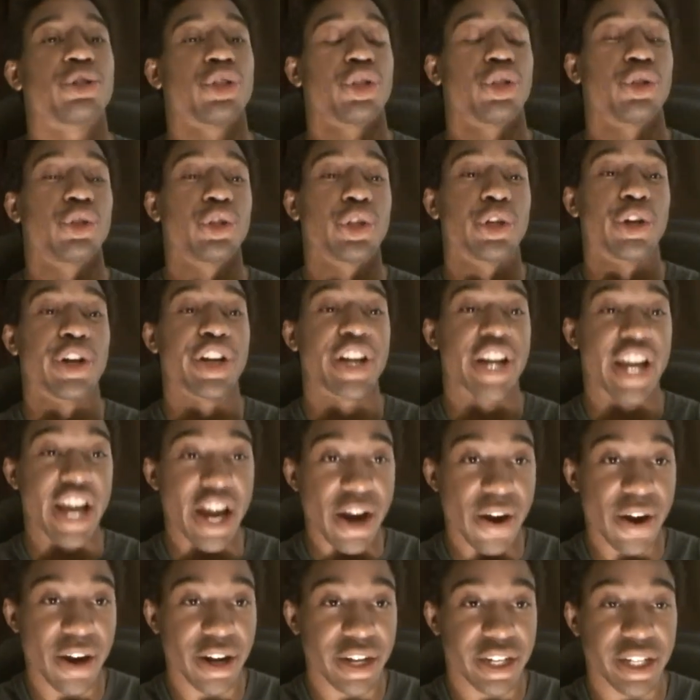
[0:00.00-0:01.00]
to your
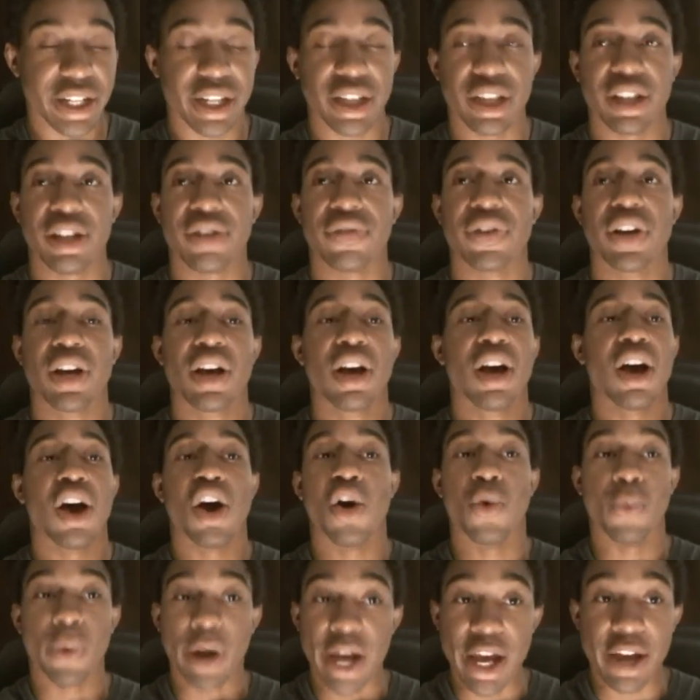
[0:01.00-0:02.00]
narrative
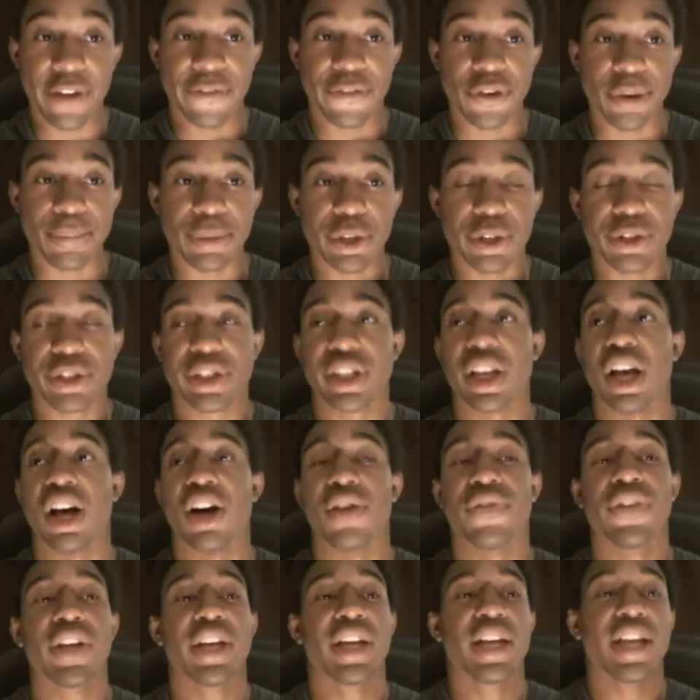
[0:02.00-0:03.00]
away from
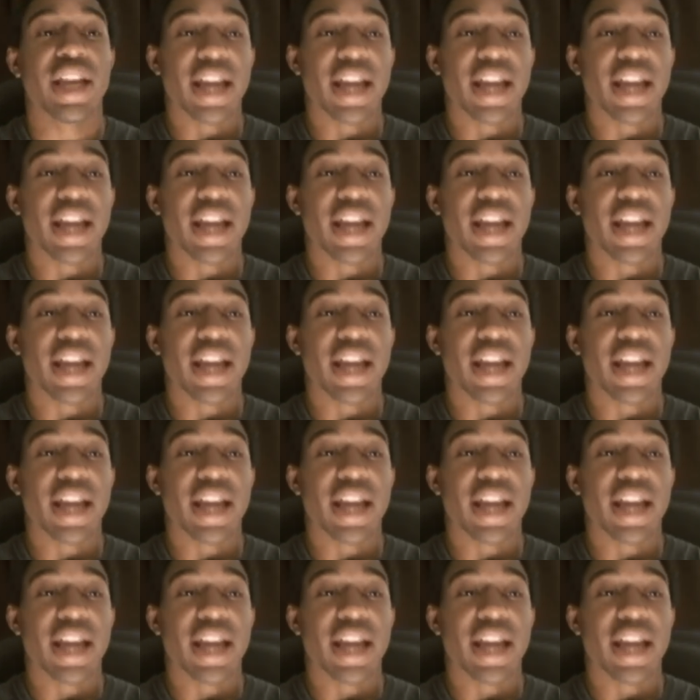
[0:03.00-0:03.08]
yourself.